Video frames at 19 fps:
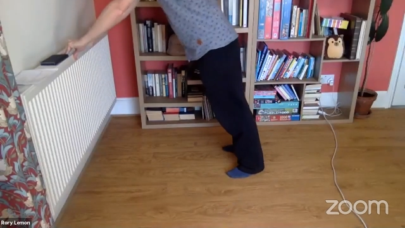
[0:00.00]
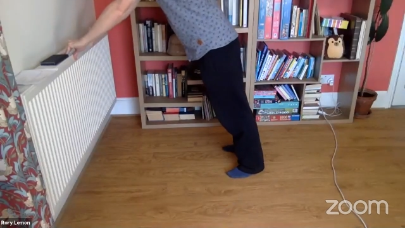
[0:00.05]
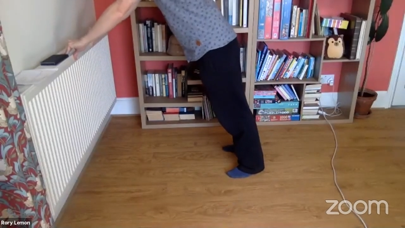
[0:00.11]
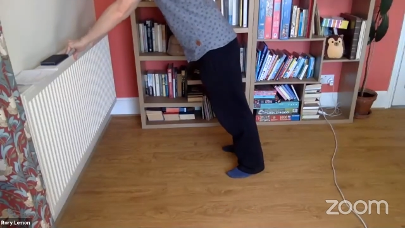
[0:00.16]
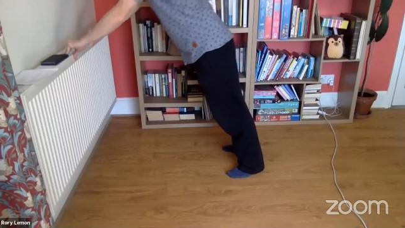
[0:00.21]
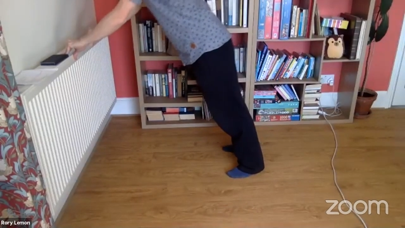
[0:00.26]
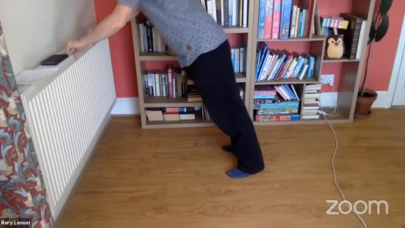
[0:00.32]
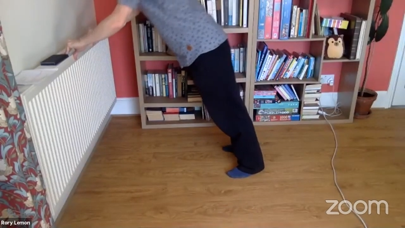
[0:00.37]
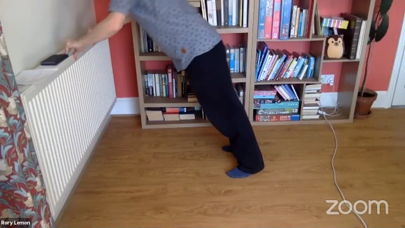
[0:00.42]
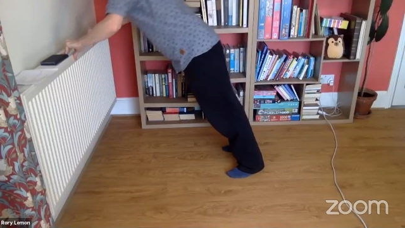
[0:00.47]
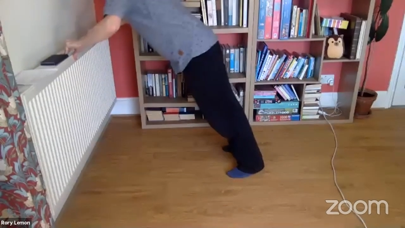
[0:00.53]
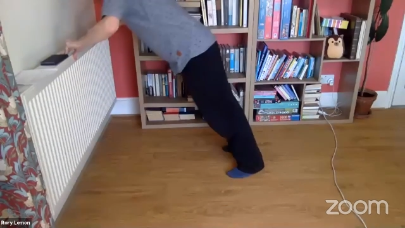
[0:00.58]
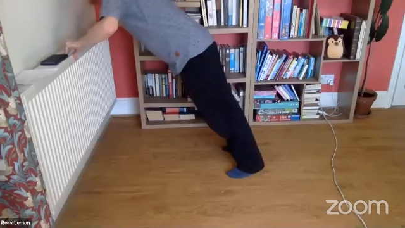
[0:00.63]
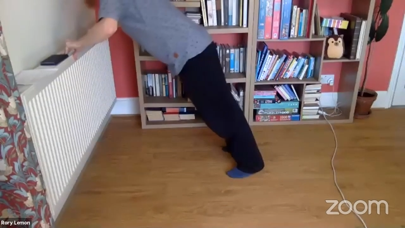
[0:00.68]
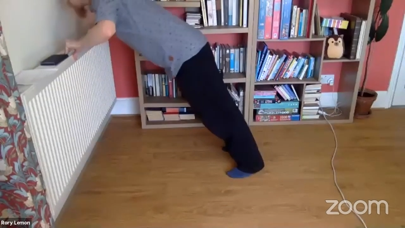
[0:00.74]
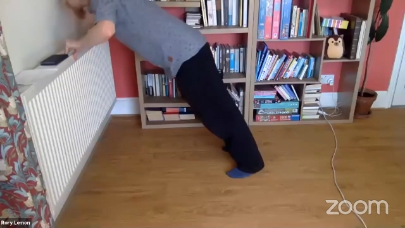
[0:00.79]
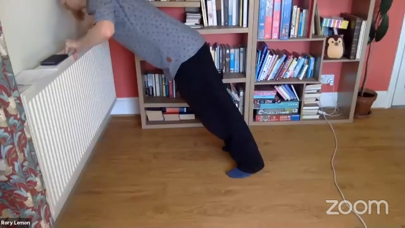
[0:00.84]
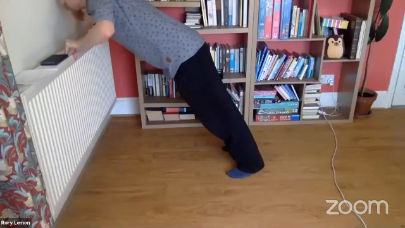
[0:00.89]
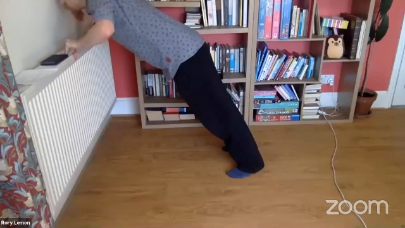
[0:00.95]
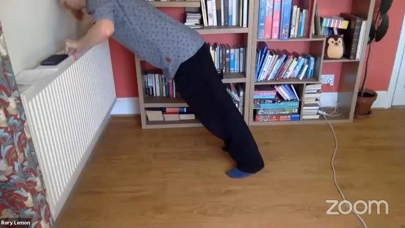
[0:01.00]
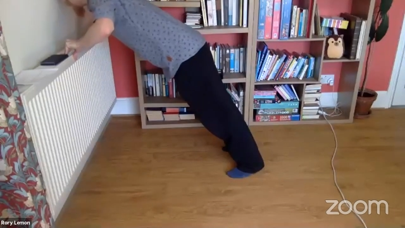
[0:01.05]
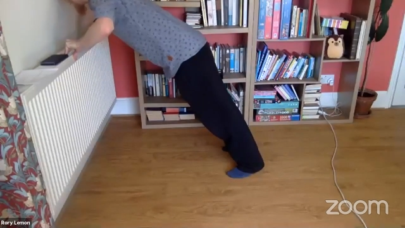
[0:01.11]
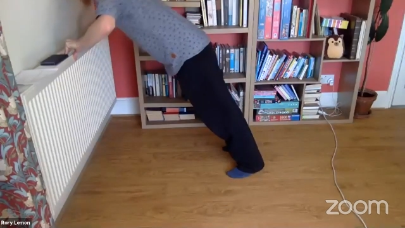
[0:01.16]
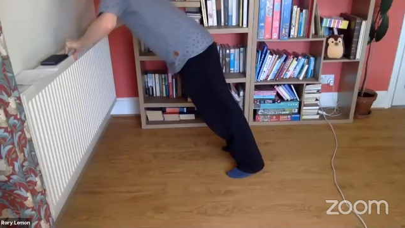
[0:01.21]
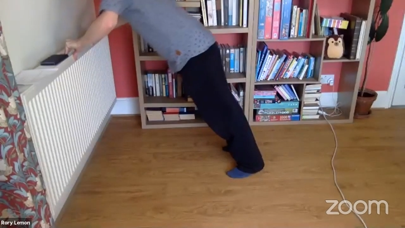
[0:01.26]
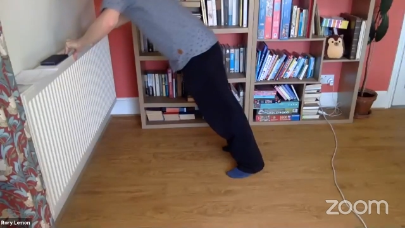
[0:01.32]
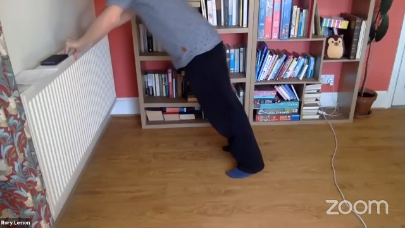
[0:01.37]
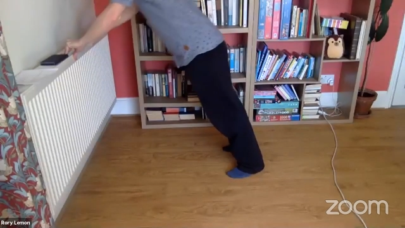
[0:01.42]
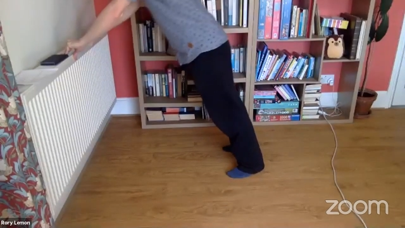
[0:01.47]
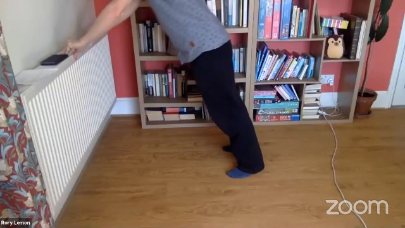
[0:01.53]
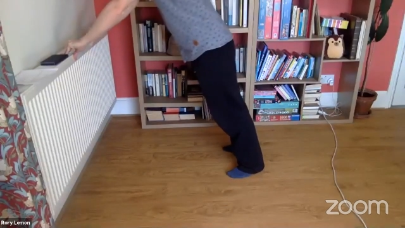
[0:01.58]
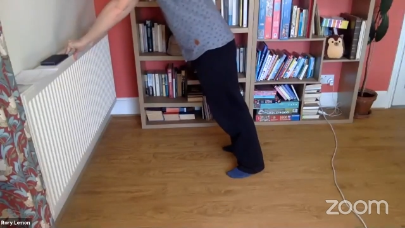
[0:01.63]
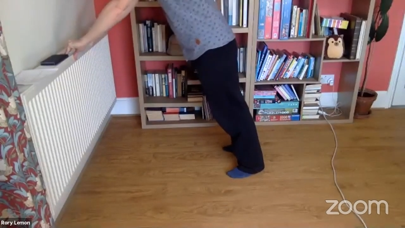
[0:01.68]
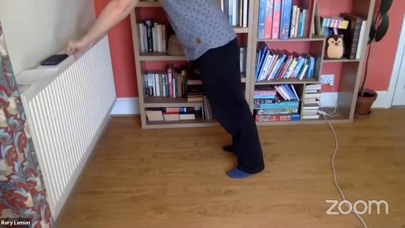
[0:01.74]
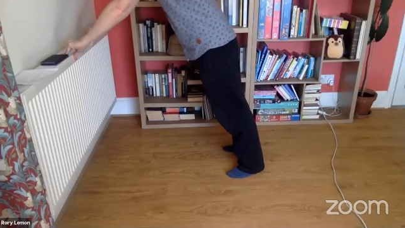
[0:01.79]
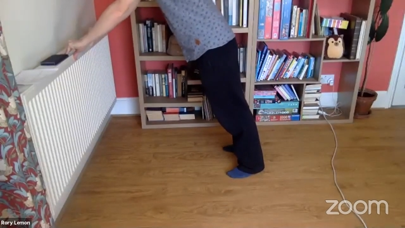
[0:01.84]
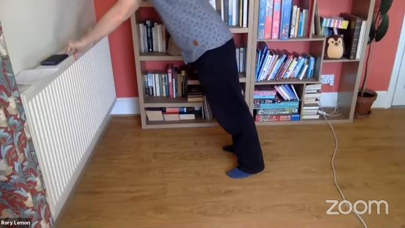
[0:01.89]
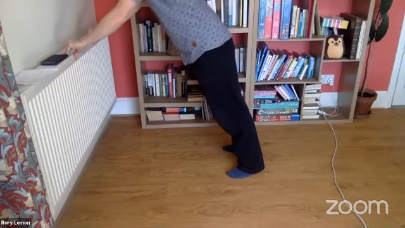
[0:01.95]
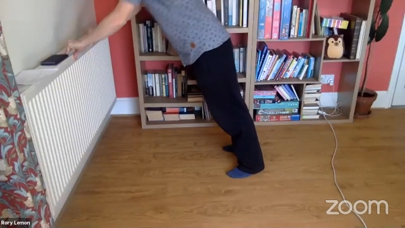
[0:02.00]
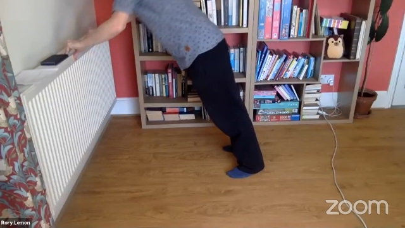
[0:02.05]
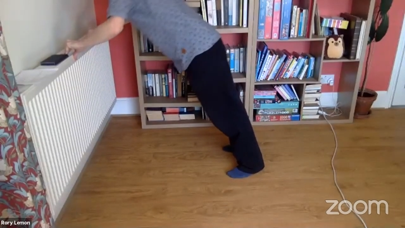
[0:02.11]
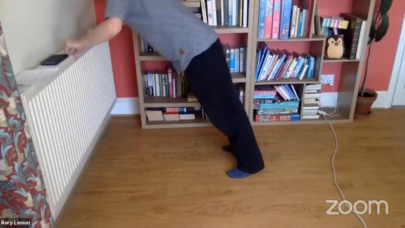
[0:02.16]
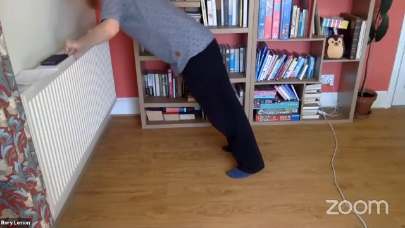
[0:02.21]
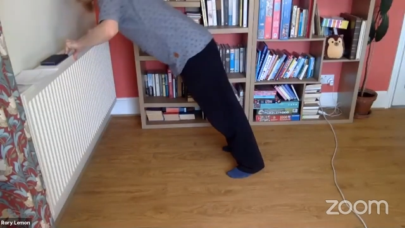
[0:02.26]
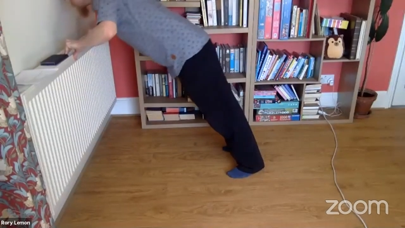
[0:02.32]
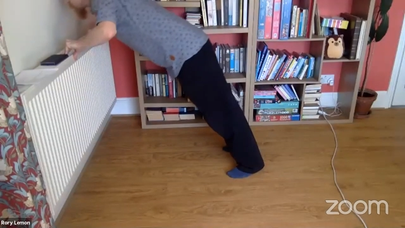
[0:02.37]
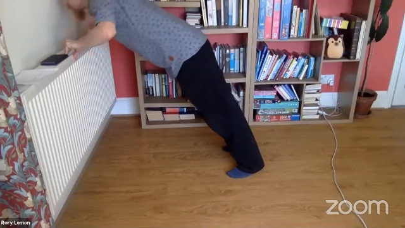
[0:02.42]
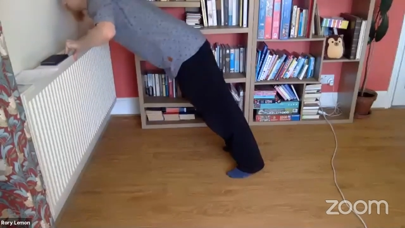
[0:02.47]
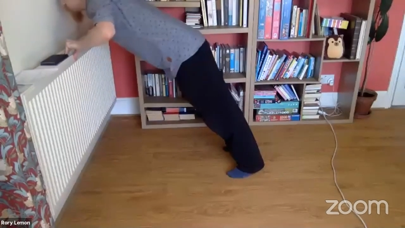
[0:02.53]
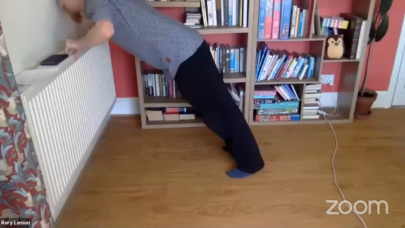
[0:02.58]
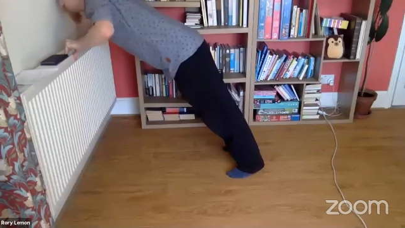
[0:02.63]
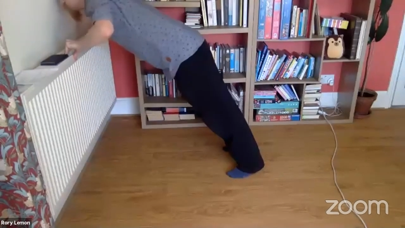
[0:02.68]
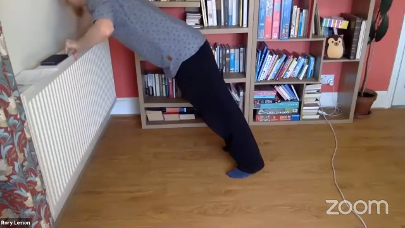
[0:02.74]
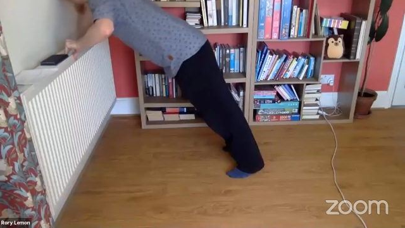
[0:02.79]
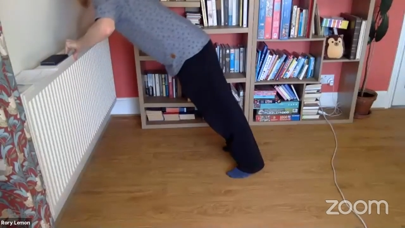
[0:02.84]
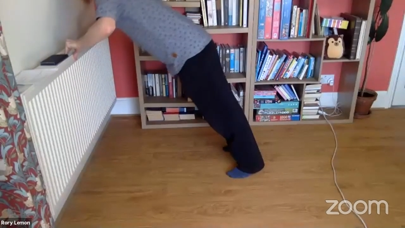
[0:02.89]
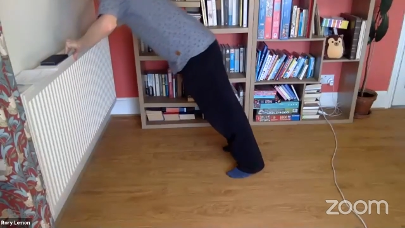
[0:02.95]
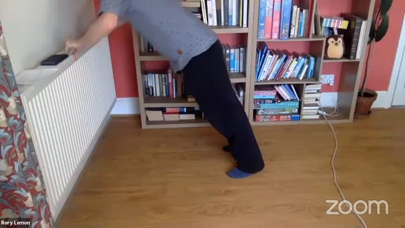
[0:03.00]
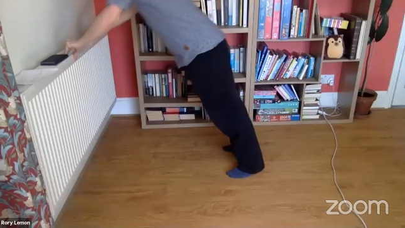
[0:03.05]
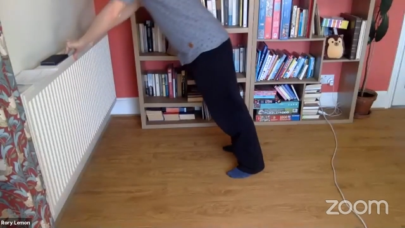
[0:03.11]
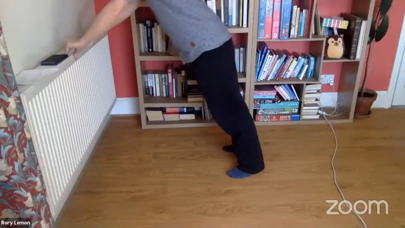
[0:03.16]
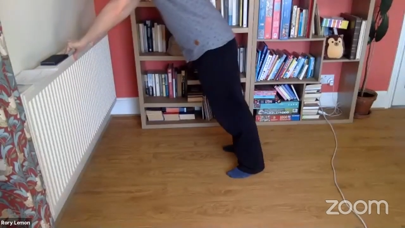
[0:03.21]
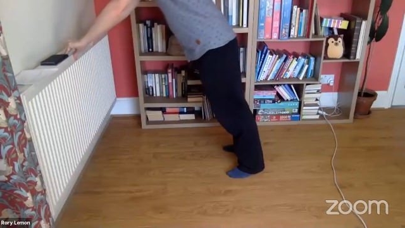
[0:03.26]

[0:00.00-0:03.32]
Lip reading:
Nobody's mouth can be seen.